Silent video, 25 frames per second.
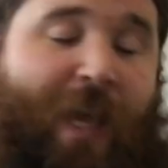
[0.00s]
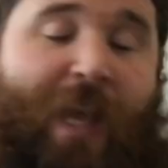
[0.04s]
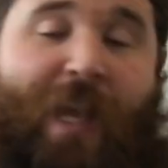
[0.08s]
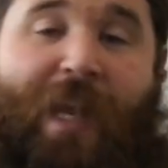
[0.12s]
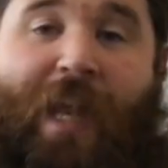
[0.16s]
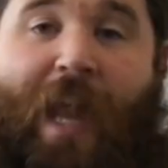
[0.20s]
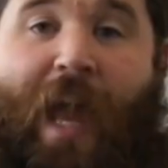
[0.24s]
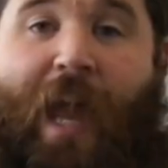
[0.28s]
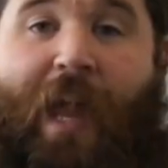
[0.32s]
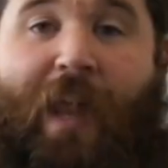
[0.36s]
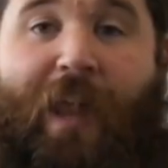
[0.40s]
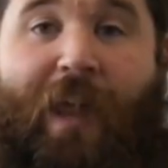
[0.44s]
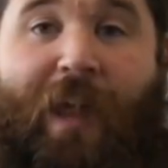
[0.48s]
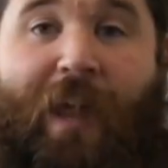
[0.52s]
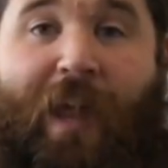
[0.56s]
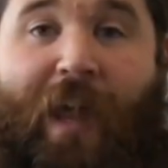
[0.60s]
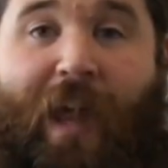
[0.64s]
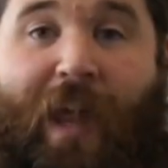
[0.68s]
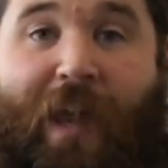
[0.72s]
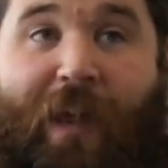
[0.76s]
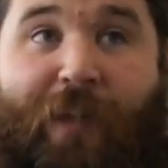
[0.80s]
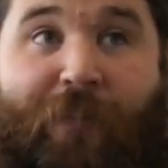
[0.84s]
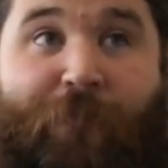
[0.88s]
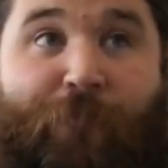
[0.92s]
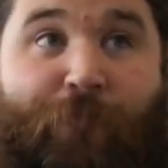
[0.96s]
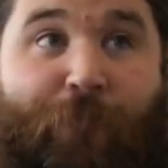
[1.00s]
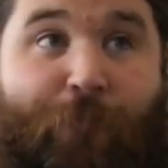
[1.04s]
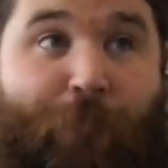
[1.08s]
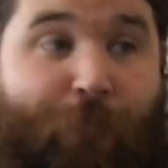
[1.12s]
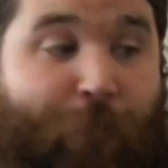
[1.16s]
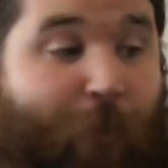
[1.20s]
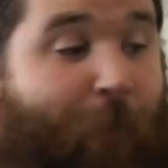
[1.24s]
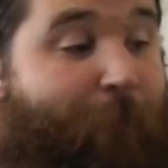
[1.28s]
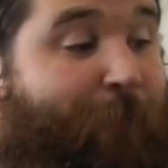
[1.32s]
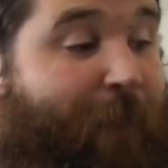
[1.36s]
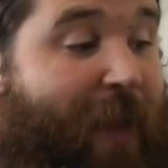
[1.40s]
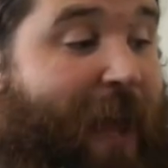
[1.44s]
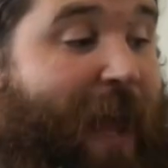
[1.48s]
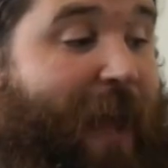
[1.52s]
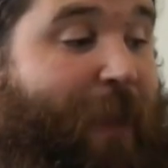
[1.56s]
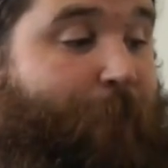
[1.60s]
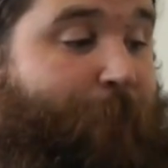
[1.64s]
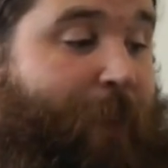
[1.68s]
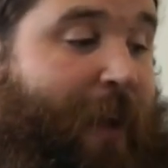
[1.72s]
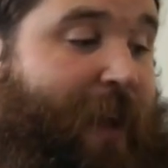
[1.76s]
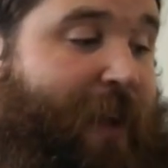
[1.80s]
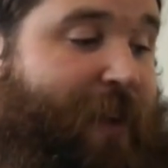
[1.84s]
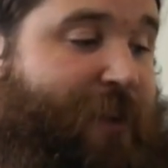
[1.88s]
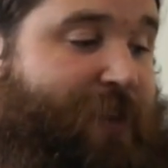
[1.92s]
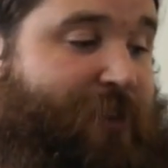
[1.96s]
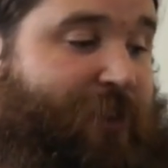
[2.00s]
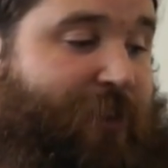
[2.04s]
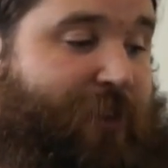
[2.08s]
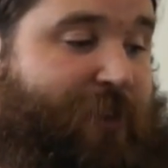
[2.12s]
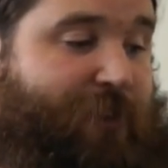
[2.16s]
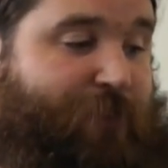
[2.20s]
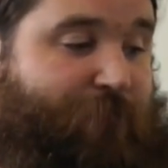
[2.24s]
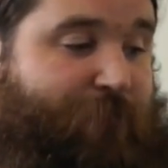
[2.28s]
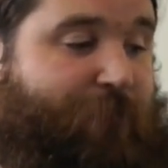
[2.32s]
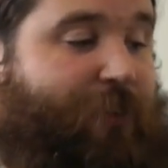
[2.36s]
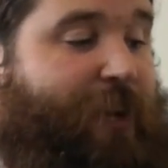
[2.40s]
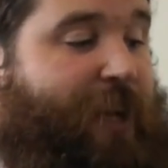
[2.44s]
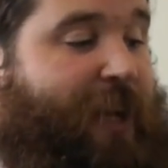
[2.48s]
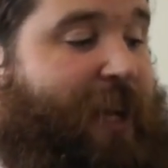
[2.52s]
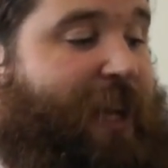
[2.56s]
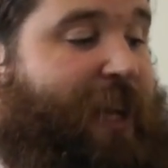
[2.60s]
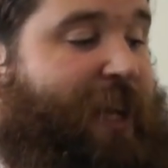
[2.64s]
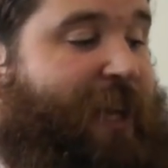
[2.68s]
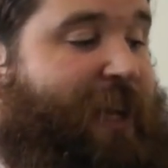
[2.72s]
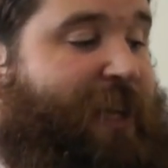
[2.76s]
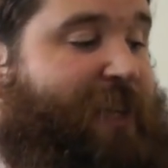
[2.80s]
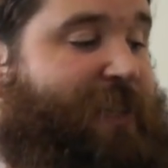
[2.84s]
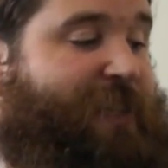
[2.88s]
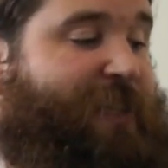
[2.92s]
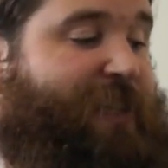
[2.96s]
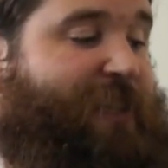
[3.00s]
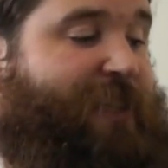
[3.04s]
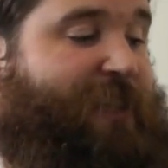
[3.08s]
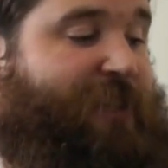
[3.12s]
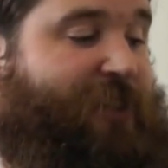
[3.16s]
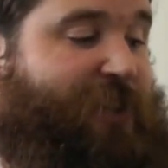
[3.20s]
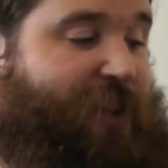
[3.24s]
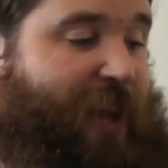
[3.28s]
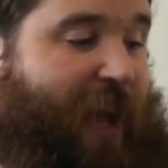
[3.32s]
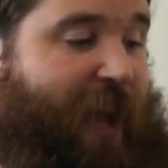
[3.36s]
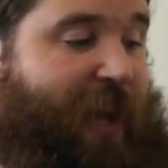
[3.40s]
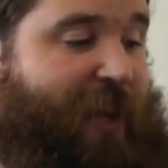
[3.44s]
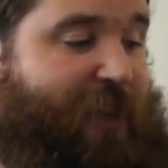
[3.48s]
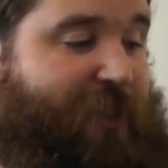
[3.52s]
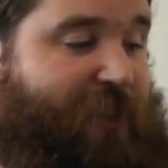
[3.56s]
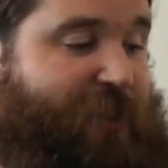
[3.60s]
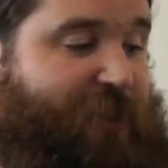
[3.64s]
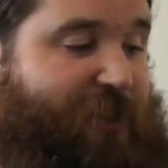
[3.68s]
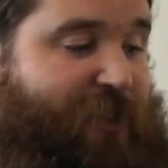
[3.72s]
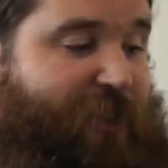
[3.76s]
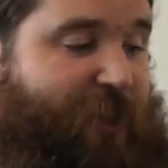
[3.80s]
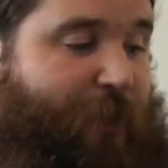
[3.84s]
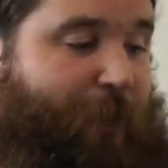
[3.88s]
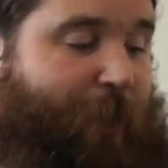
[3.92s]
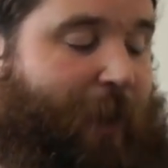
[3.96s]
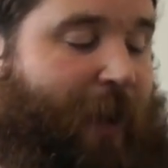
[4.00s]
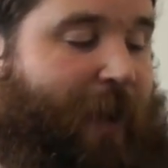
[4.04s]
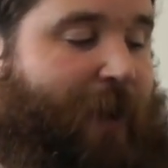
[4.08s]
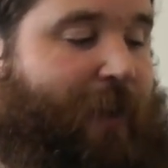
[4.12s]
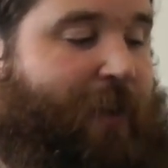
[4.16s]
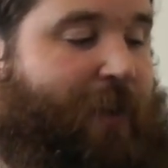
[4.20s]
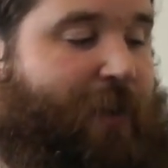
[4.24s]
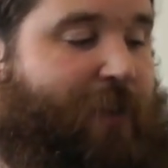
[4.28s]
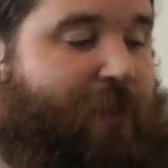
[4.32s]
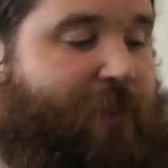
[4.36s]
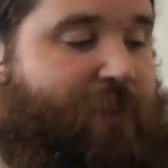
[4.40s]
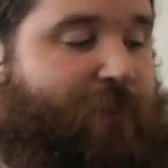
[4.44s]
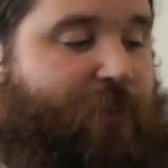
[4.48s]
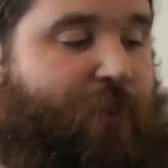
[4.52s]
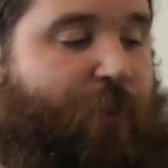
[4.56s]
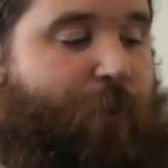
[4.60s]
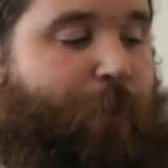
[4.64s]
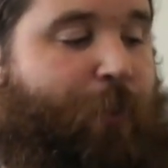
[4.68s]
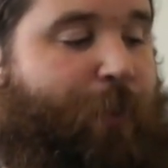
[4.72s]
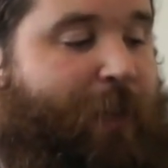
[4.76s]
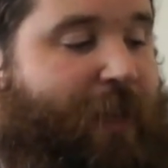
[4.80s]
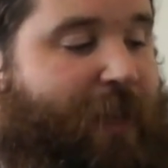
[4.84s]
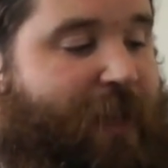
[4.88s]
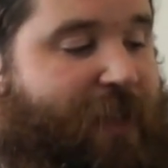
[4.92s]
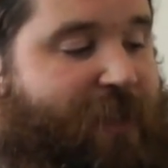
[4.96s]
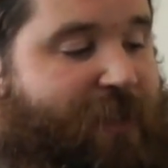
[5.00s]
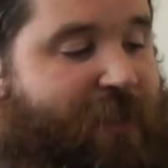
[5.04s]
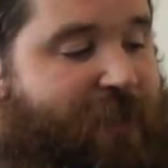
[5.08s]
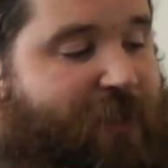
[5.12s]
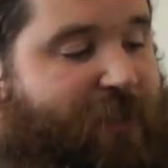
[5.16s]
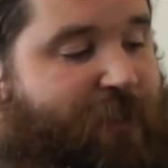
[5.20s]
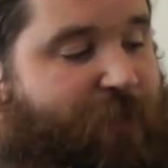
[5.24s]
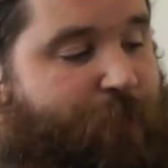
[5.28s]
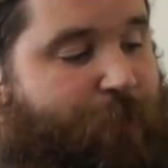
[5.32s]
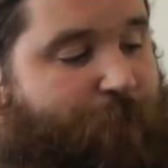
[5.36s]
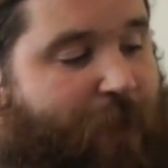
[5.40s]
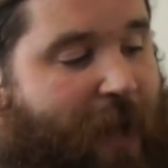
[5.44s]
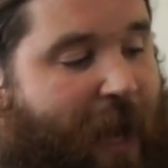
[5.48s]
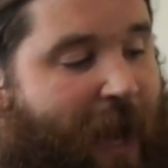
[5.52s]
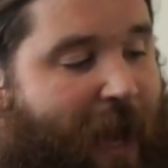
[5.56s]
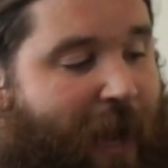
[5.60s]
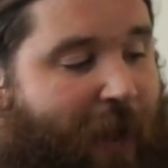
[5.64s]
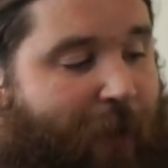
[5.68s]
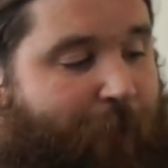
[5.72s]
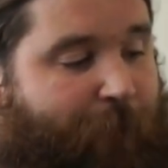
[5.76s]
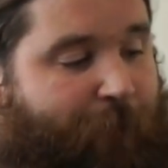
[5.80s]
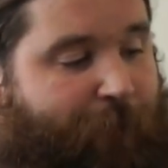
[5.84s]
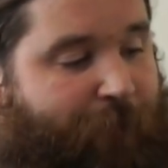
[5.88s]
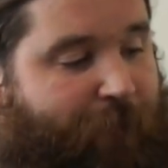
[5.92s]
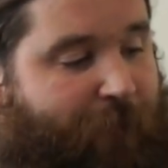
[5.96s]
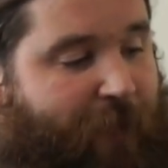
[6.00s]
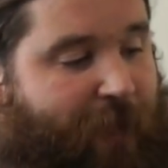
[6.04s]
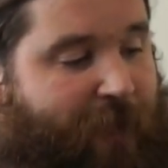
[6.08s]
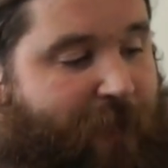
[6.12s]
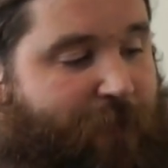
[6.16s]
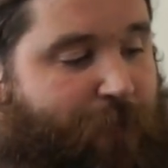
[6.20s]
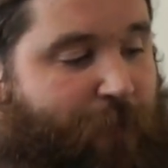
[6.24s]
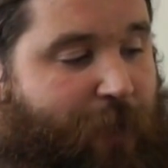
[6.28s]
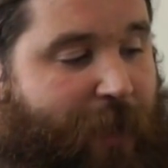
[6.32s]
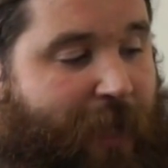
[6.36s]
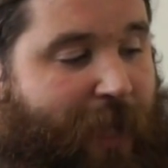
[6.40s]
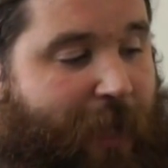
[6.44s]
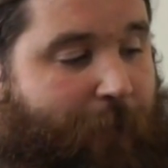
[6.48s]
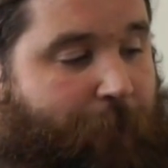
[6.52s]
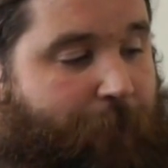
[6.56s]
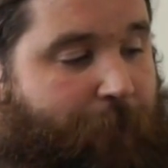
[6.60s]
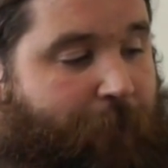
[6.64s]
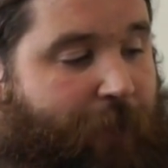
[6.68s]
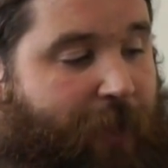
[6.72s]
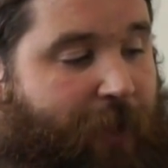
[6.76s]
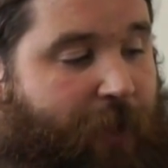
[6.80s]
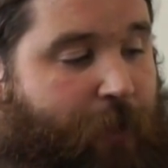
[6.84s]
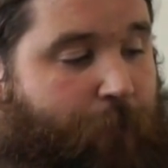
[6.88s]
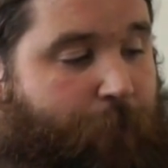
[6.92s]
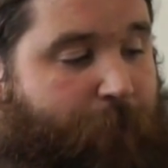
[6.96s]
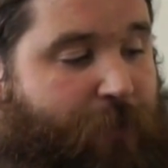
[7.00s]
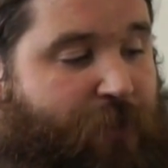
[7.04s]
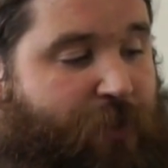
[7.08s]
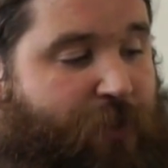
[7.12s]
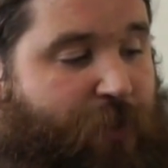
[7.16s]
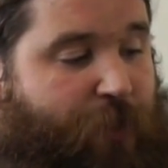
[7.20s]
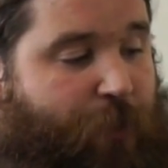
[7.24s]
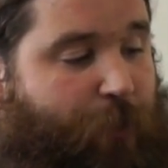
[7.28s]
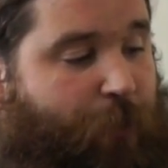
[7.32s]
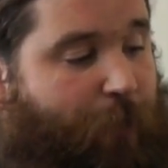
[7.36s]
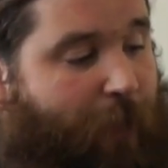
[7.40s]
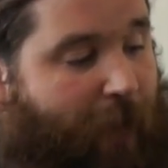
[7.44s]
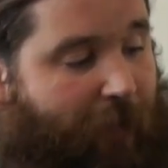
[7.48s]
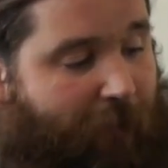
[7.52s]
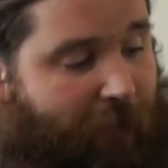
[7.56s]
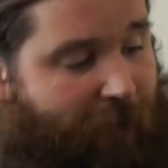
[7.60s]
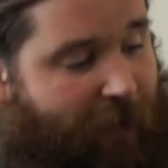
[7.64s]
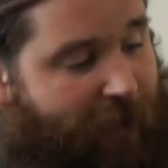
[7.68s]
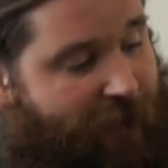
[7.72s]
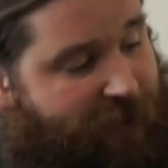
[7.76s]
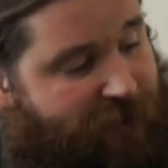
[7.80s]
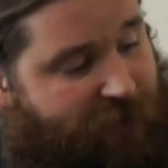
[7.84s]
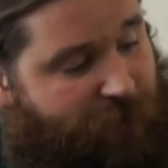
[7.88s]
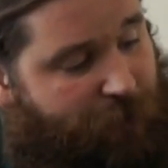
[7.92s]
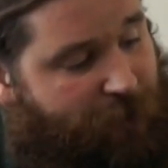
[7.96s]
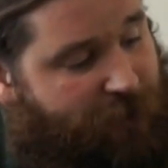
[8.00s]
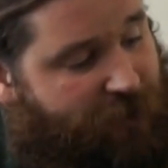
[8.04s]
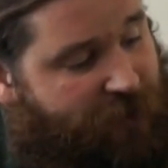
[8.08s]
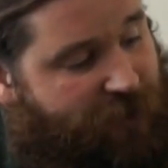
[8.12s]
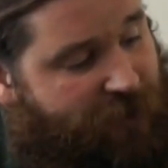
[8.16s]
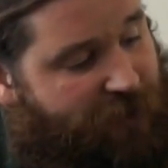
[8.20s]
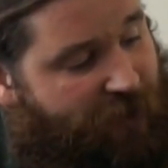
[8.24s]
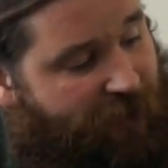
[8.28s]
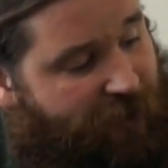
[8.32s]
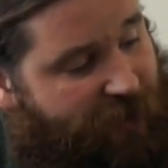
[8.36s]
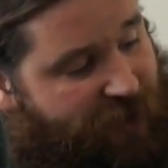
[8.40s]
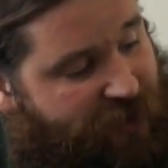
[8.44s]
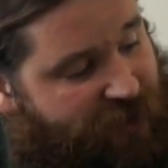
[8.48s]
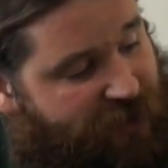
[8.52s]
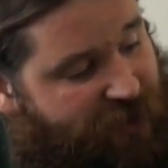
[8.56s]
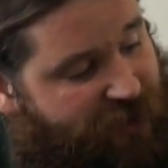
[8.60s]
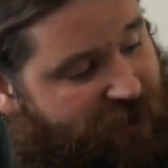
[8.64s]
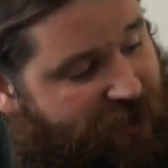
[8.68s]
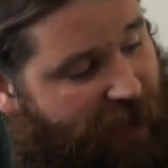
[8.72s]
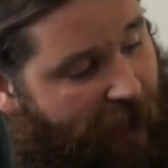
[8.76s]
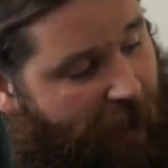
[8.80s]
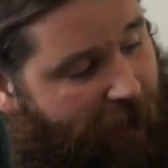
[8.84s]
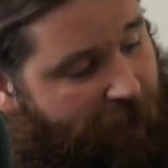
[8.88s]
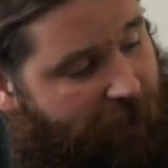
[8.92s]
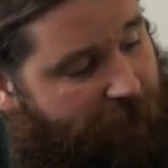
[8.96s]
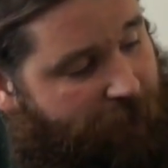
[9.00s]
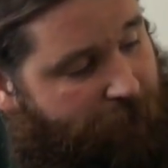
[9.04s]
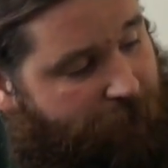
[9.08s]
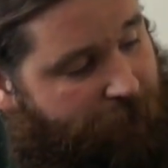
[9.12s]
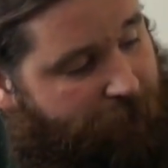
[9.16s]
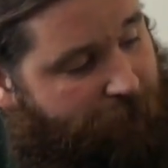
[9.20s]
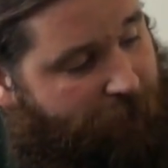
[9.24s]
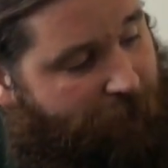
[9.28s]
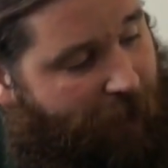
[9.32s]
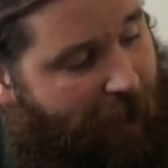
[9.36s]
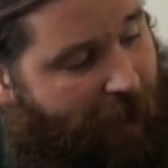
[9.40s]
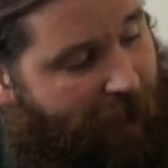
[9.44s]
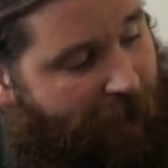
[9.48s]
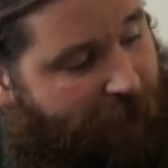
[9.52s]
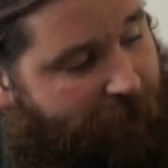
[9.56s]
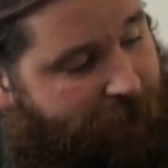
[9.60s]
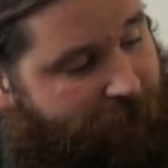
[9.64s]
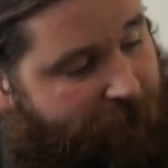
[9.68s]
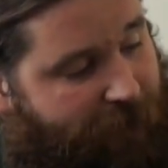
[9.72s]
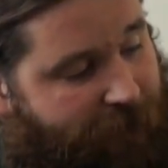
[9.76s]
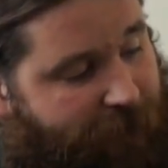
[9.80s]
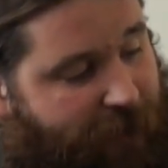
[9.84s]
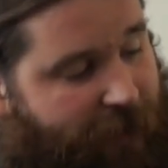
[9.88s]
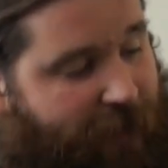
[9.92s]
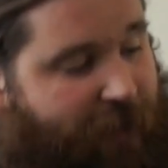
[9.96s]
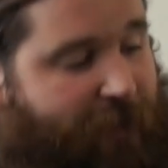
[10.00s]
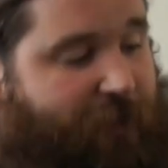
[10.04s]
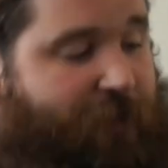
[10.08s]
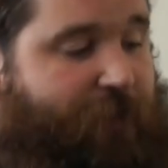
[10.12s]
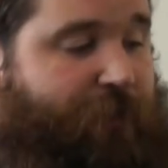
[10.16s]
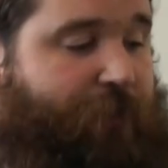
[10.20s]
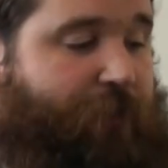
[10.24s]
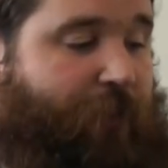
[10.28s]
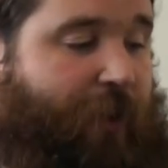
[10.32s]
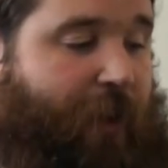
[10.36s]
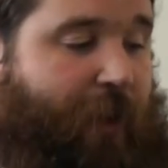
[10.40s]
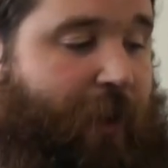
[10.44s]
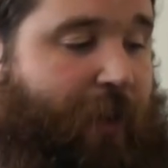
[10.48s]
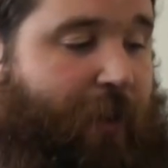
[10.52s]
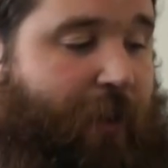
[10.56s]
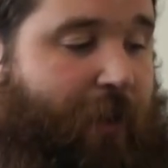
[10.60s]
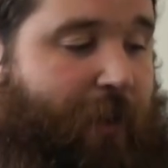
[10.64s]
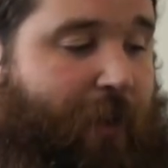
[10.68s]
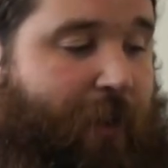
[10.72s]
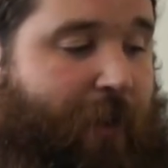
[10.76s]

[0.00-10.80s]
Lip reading: Now, and from the A major, it's really easy to change to it. So all we need to do now is we keep finger number 2 where it is, which is on the 2nd fret of the D string.